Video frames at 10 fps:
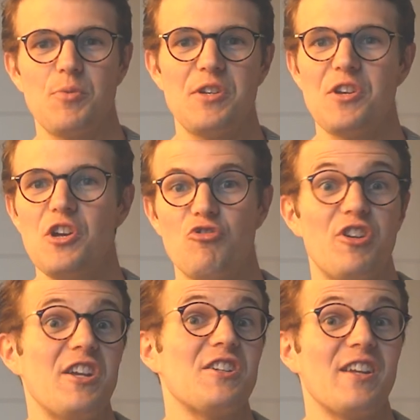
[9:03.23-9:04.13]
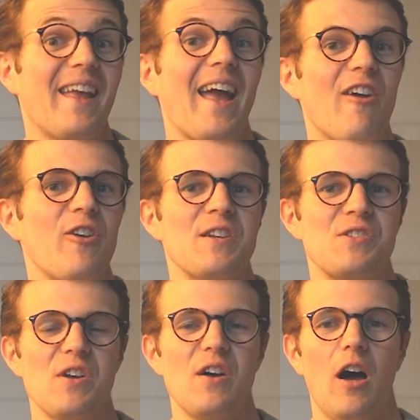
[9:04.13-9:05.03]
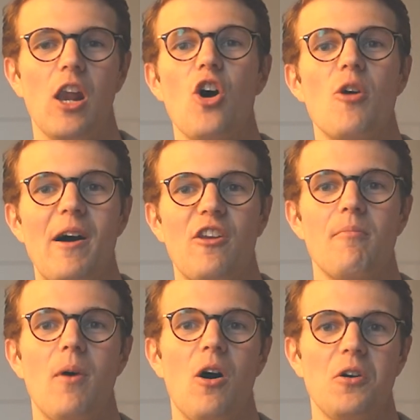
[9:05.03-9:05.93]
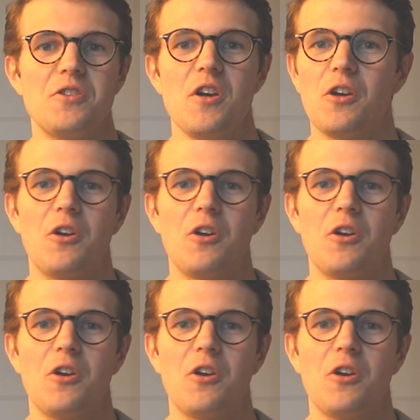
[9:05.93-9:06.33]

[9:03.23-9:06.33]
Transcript: which traditionally carries a low amount of marks,